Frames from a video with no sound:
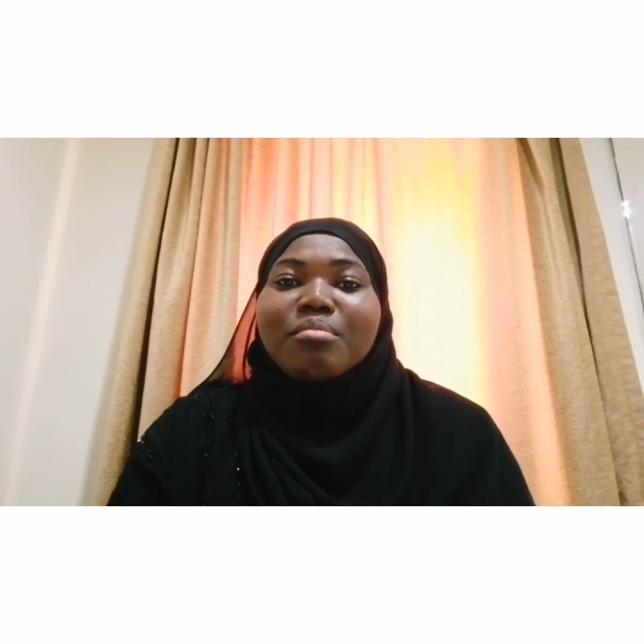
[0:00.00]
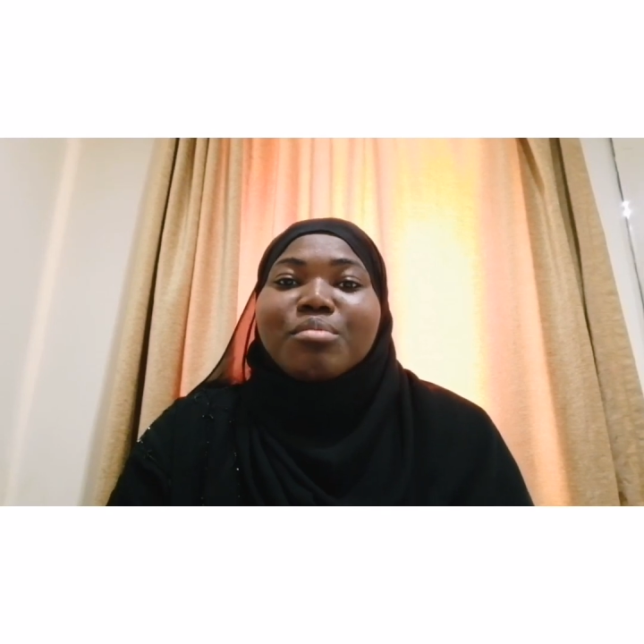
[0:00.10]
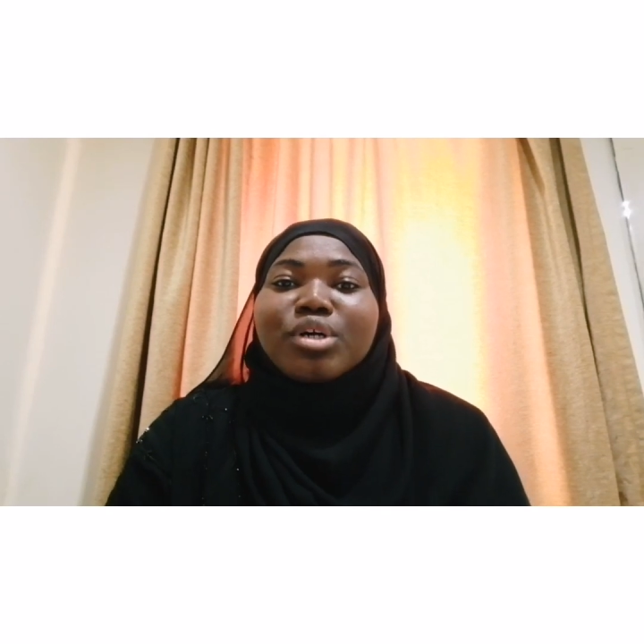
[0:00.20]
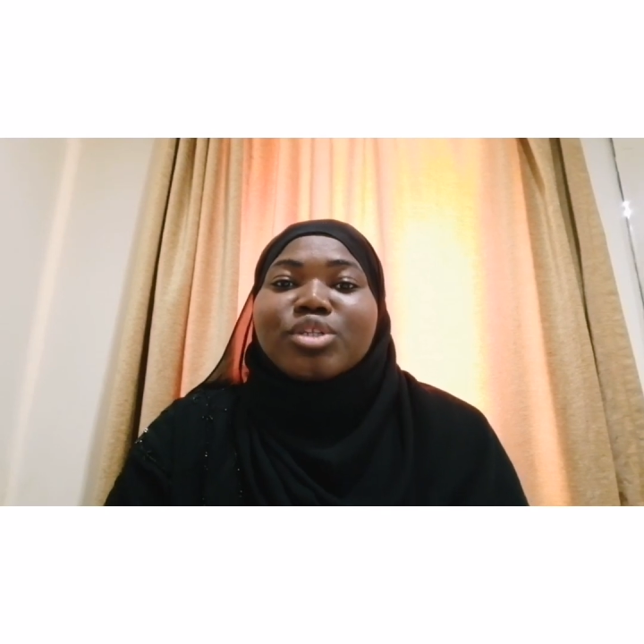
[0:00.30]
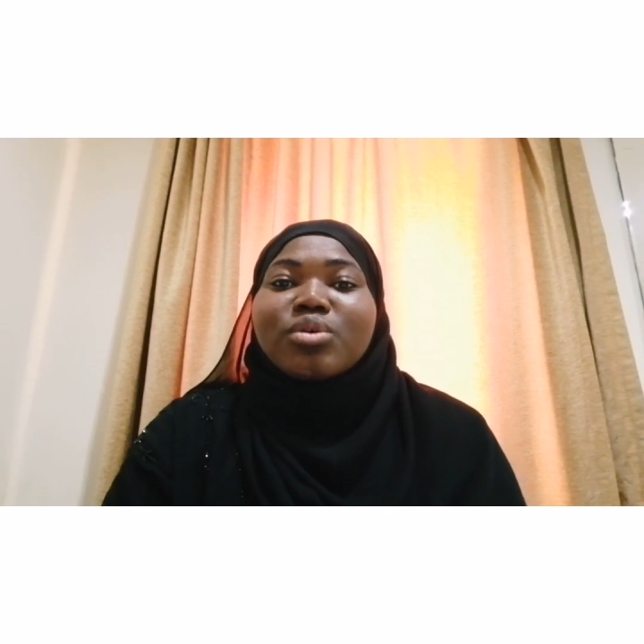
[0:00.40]

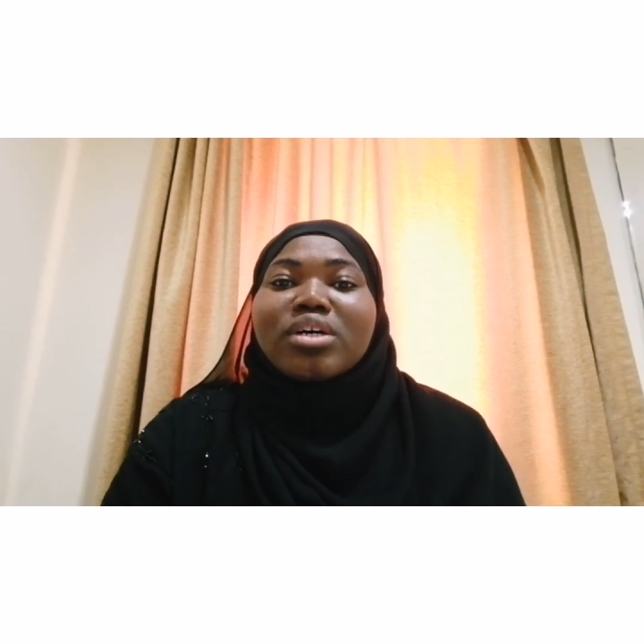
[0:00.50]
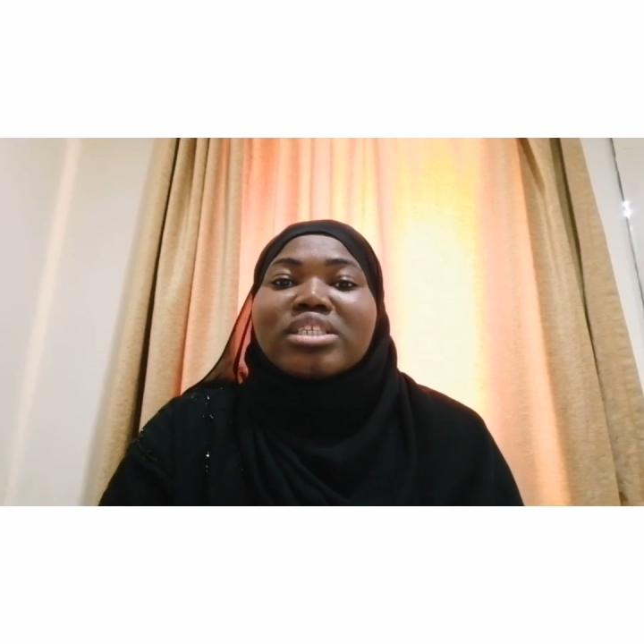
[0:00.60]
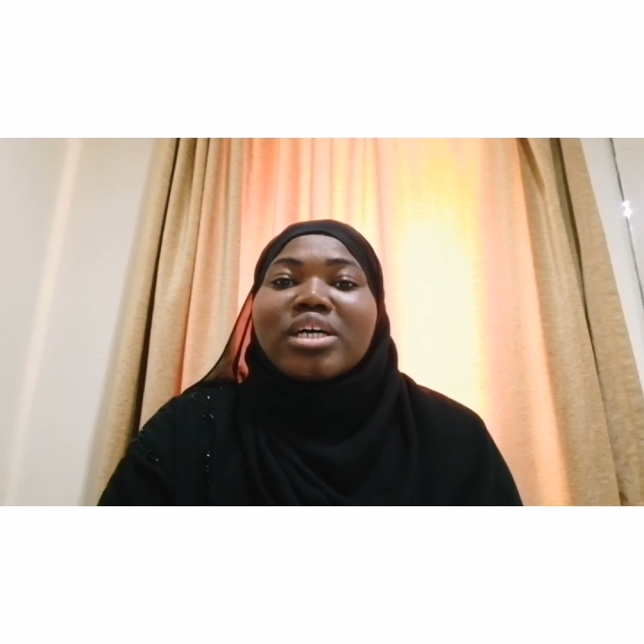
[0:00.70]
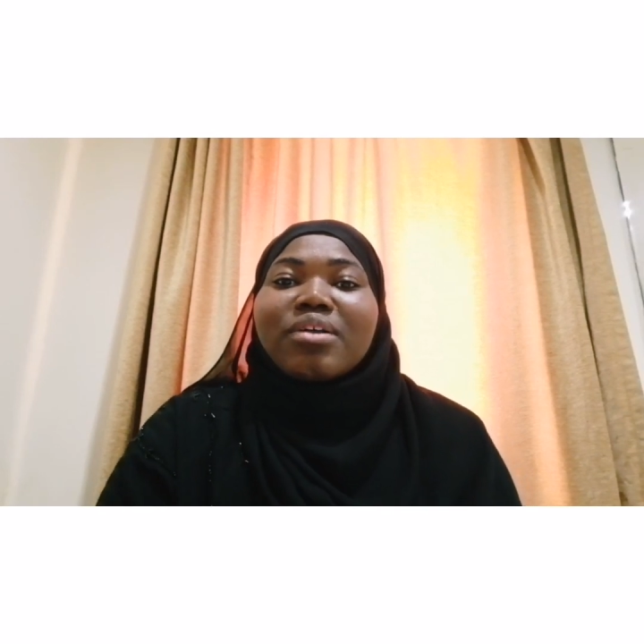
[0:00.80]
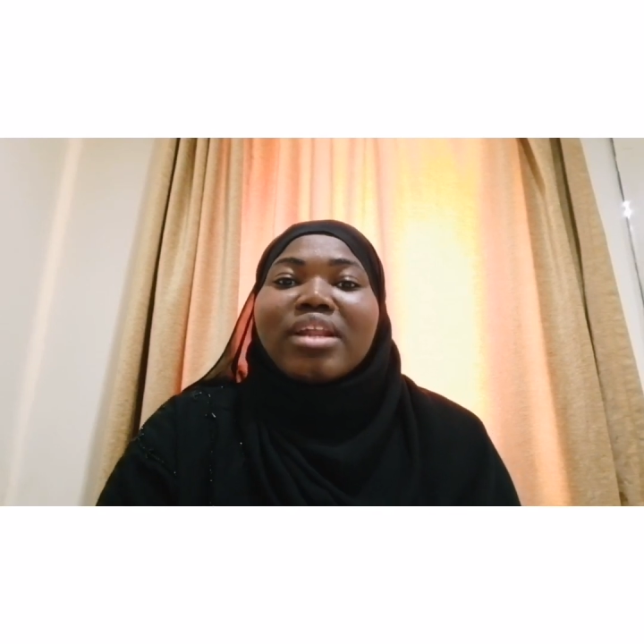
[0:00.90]
But
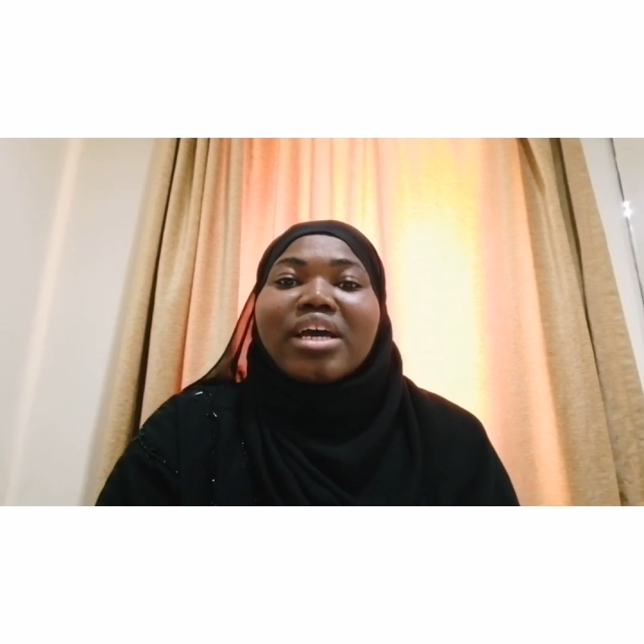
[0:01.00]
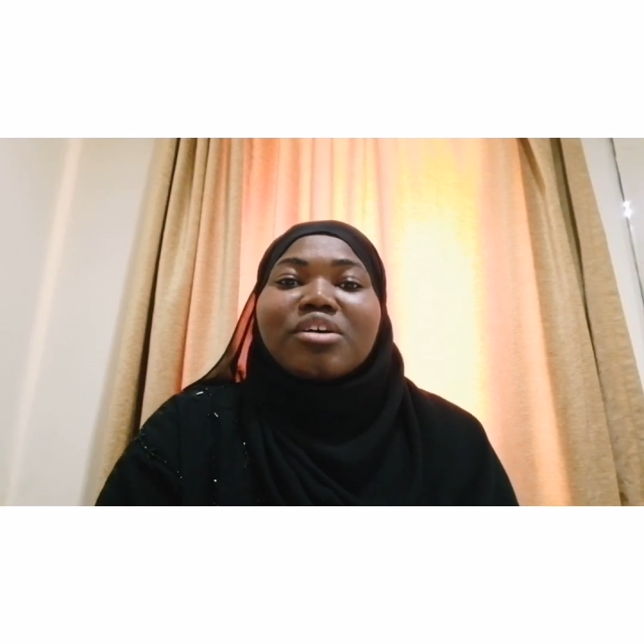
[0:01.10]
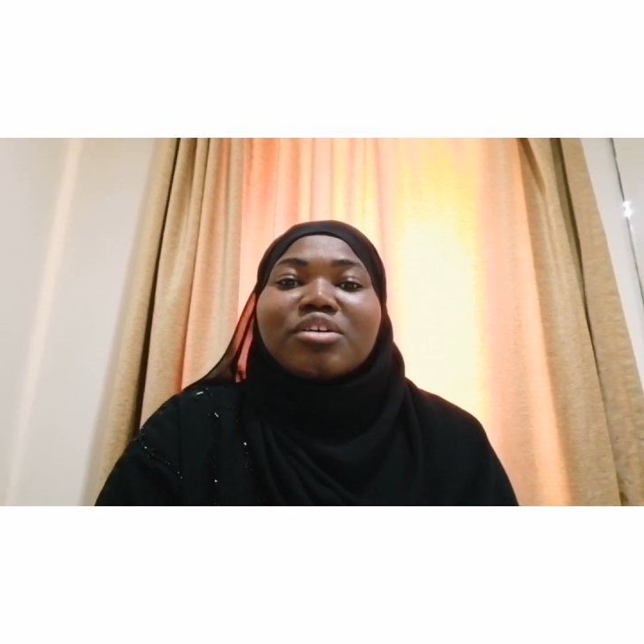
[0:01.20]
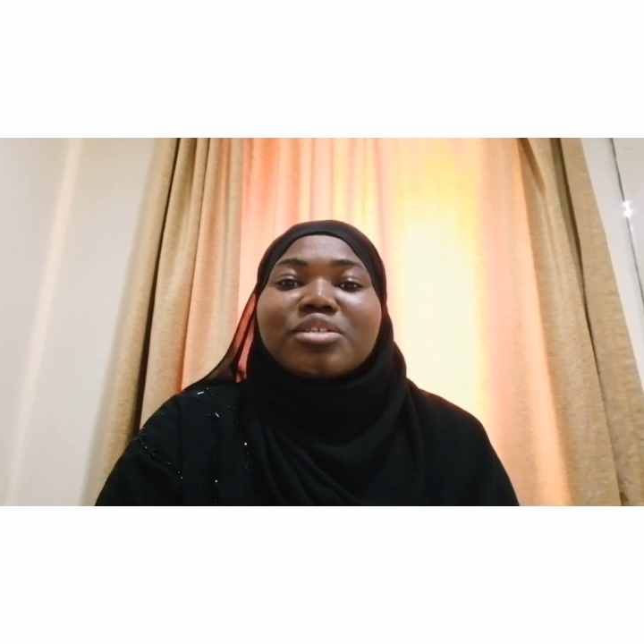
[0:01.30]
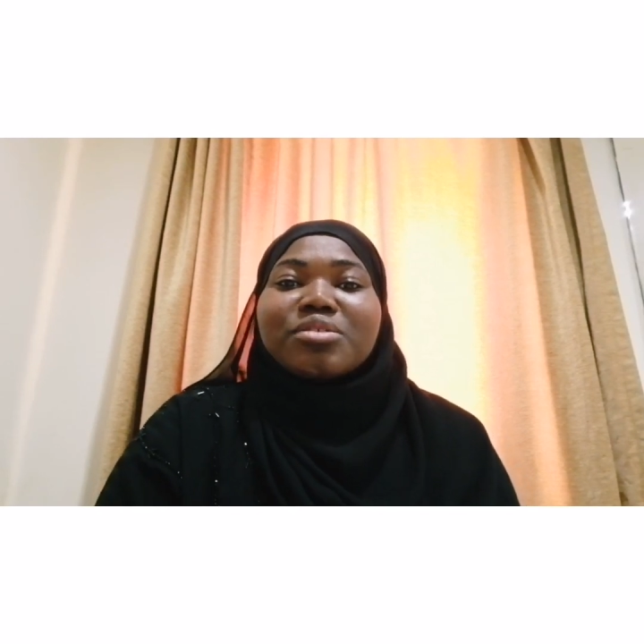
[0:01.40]
what I would like
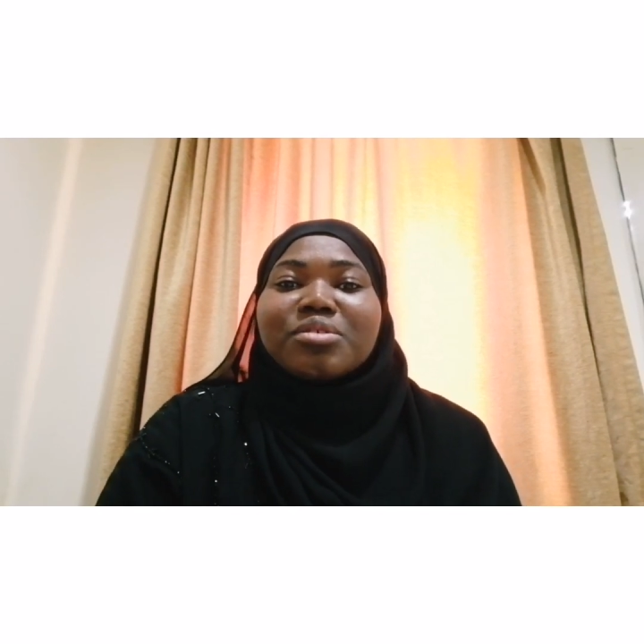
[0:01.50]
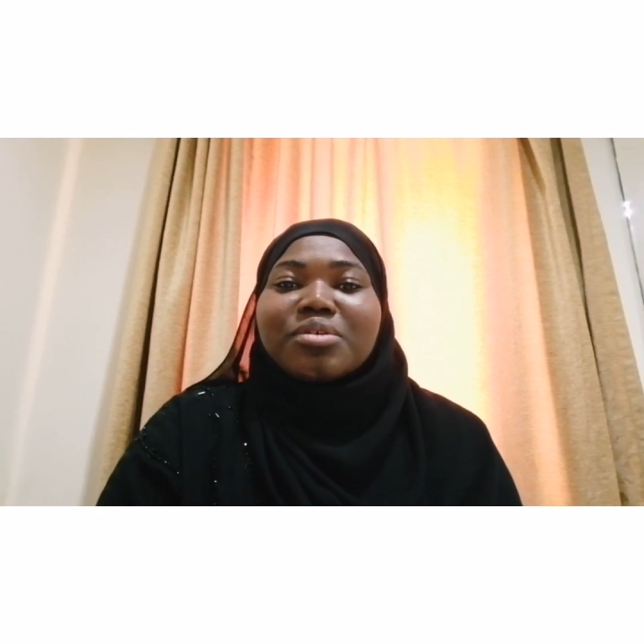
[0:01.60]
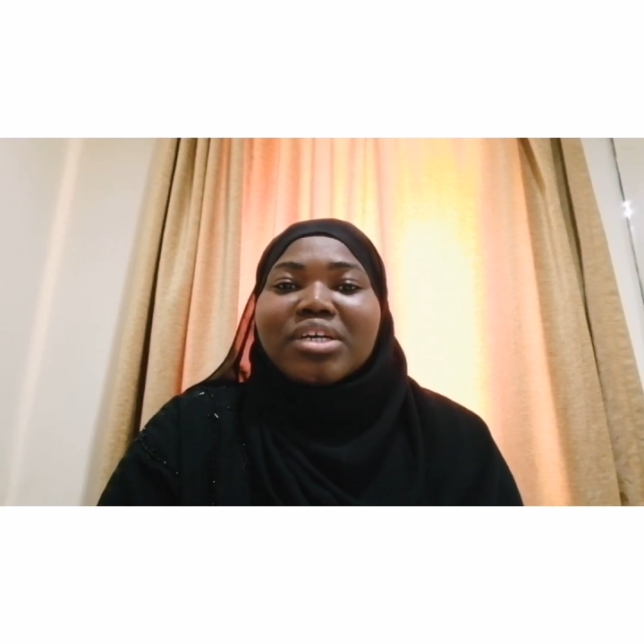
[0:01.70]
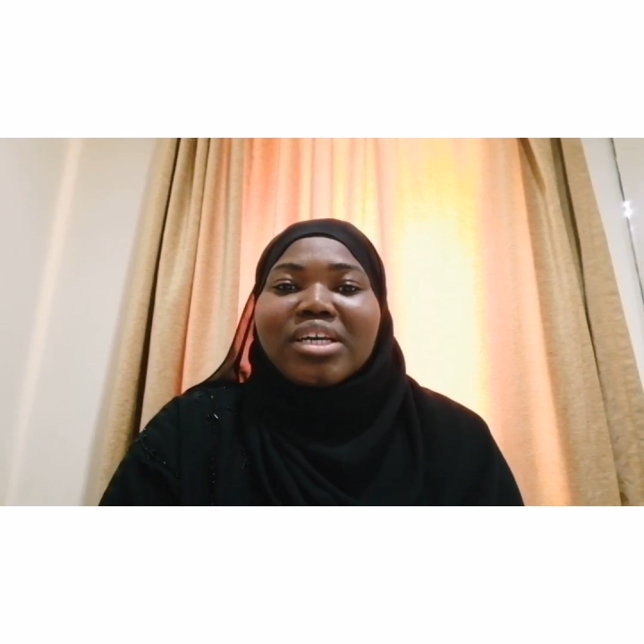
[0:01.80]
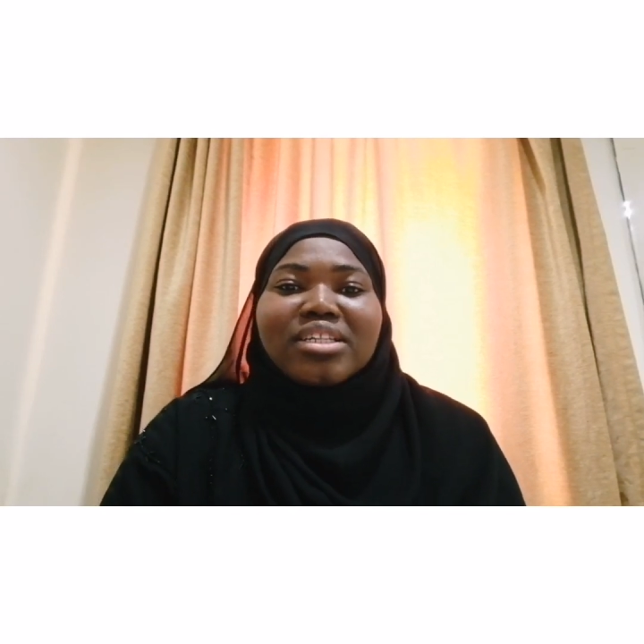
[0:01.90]
us to
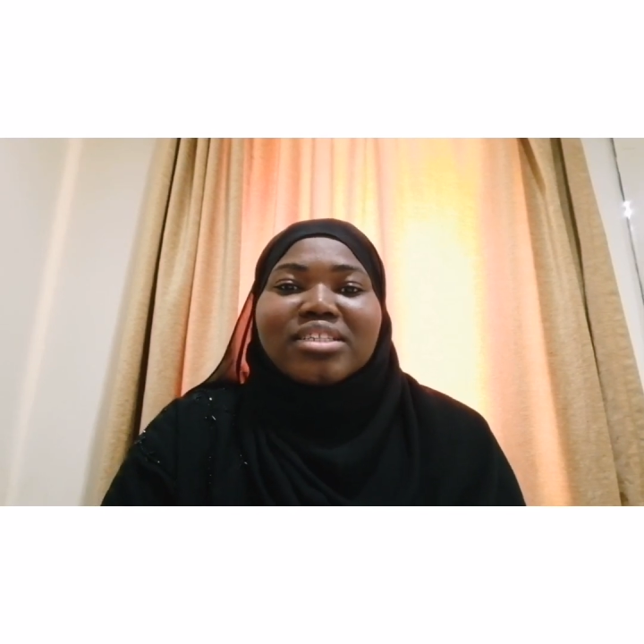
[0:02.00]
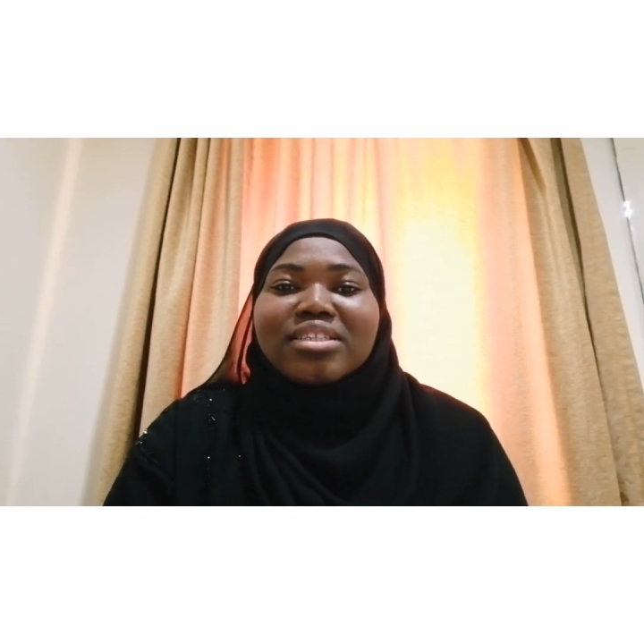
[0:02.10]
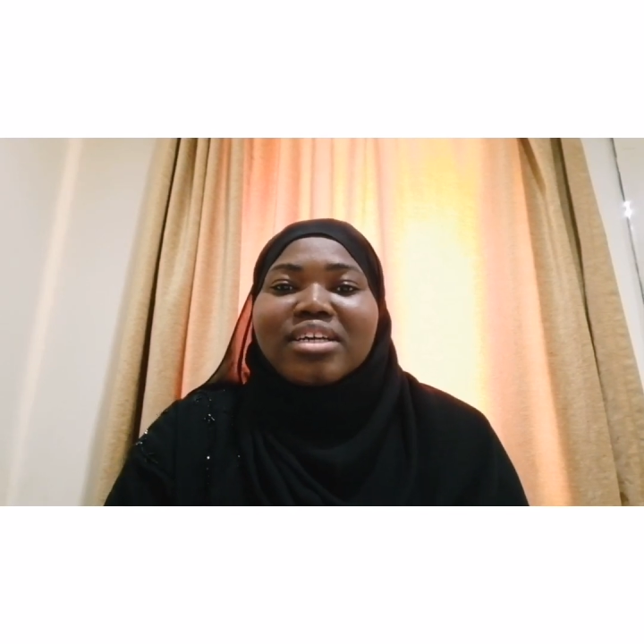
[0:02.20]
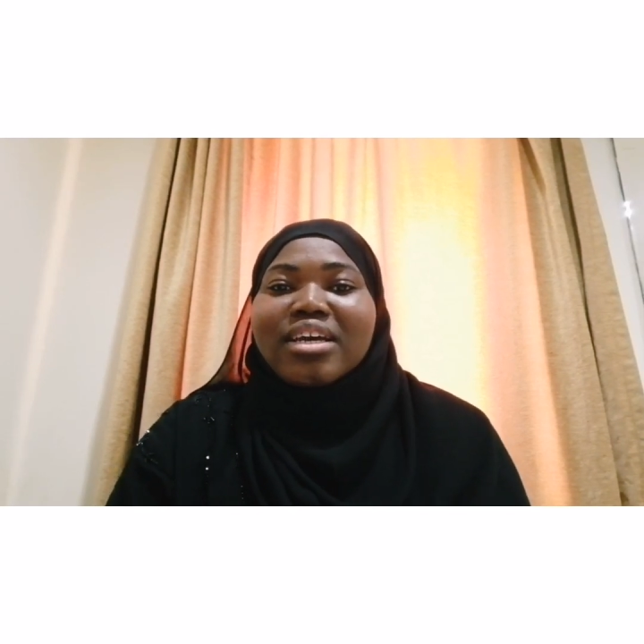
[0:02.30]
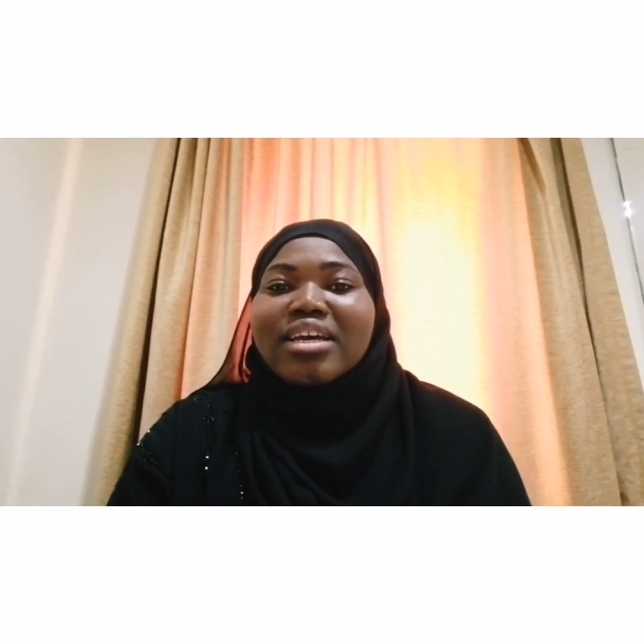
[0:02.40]
know is